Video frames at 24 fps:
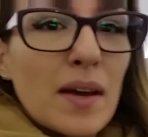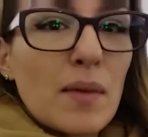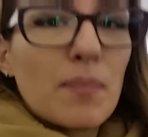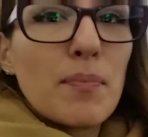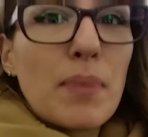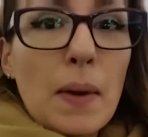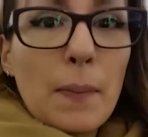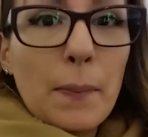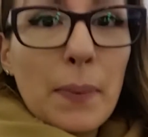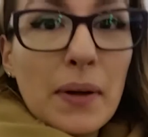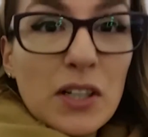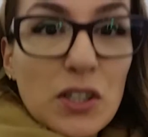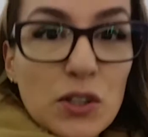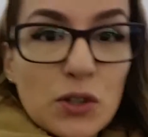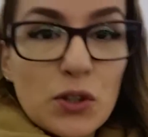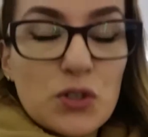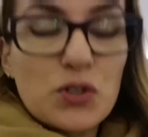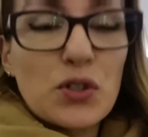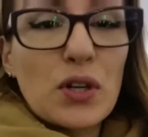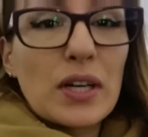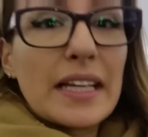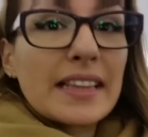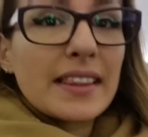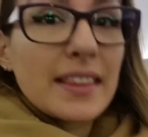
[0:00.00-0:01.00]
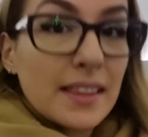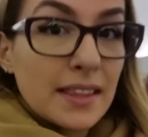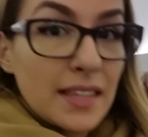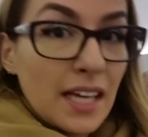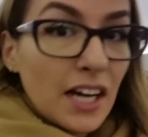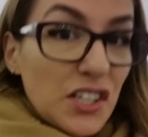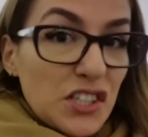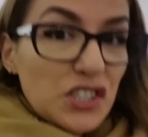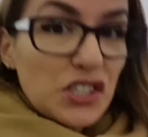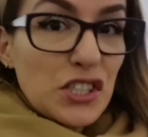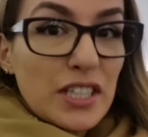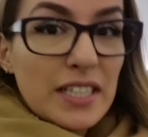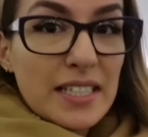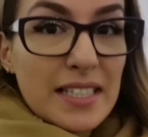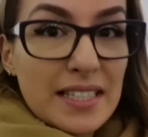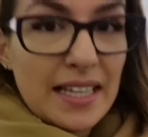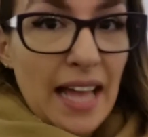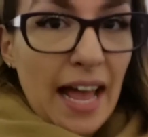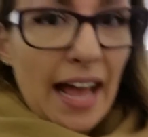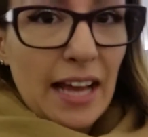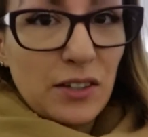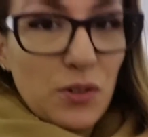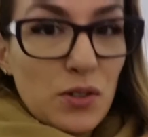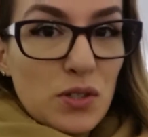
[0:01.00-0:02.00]
People usually touch the
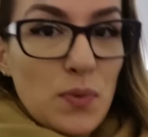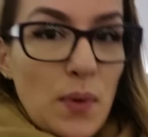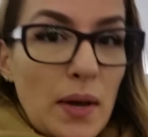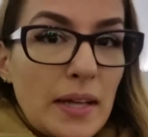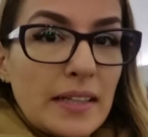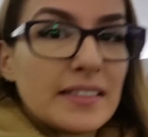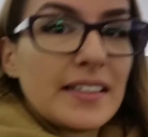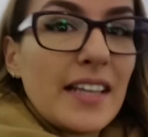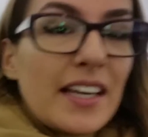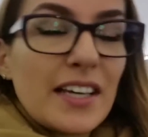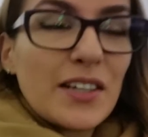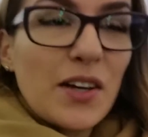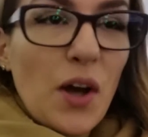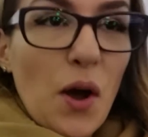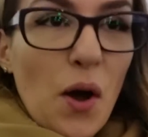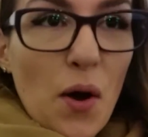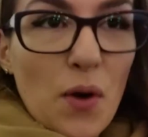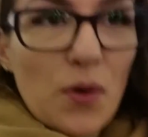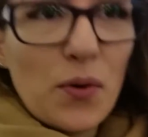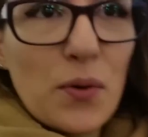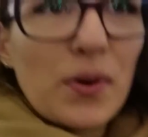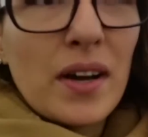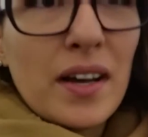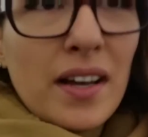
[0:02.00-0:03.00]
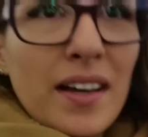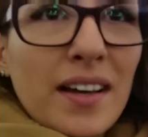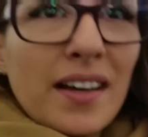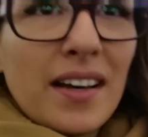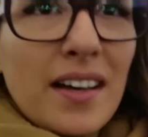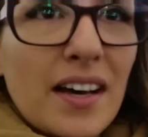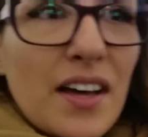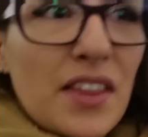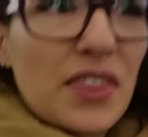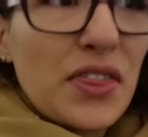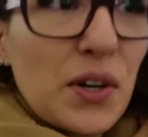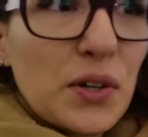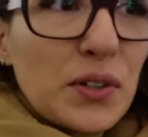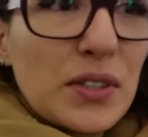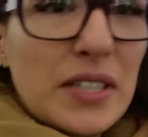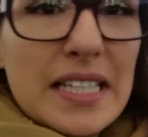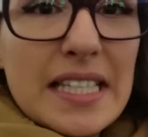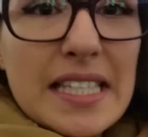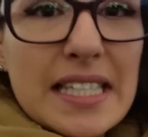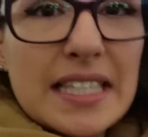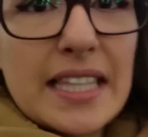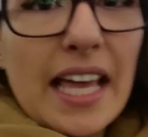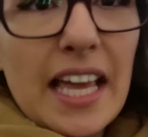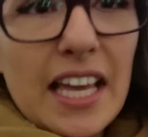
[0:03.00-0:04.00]
statues when they go through the
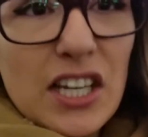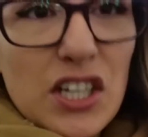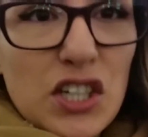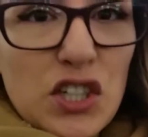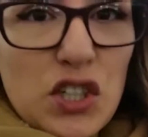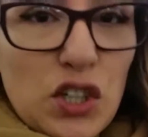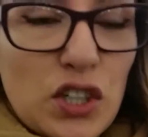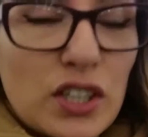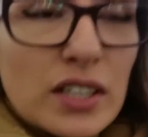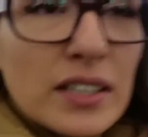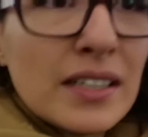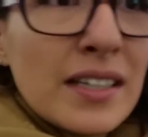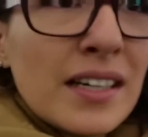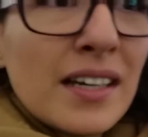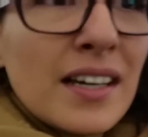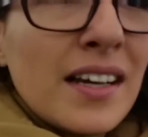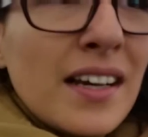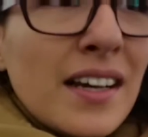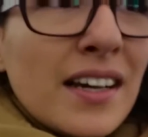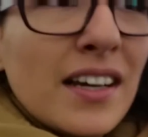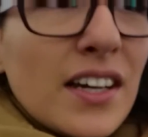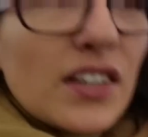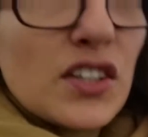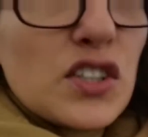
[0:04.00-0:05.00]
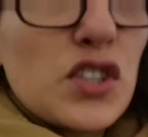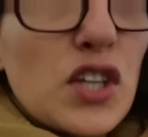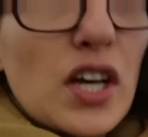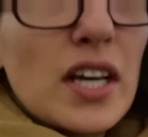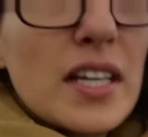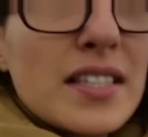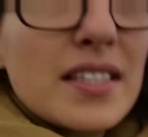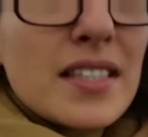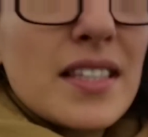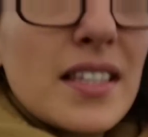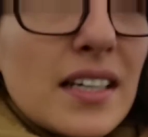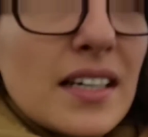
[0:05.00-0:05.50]
station, just